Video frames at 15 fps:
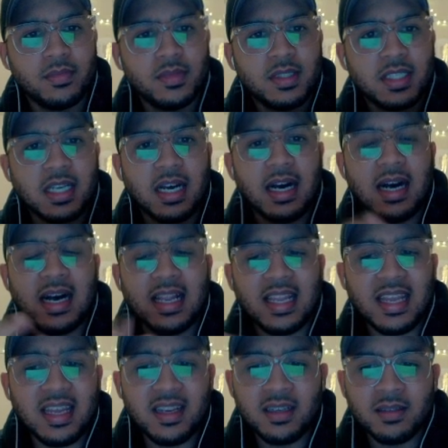
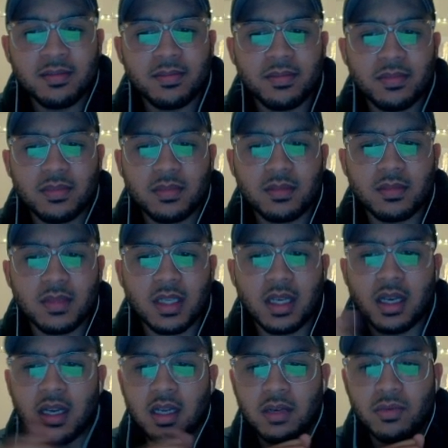Cahalan.
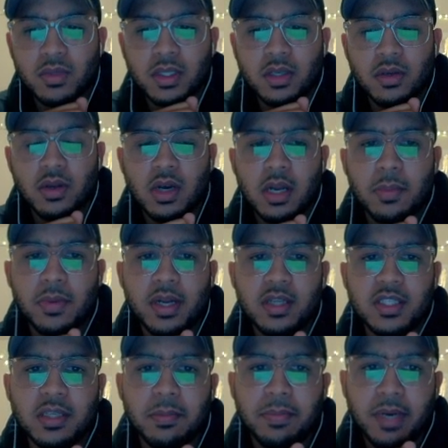I really don't know how to
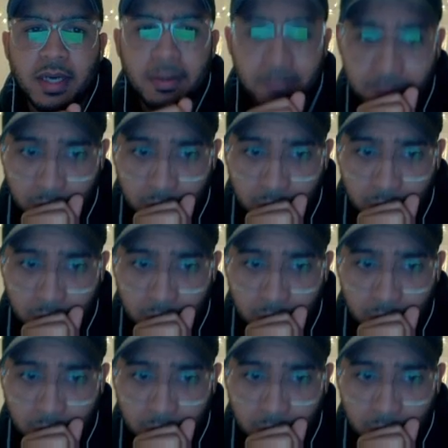pronounce it, but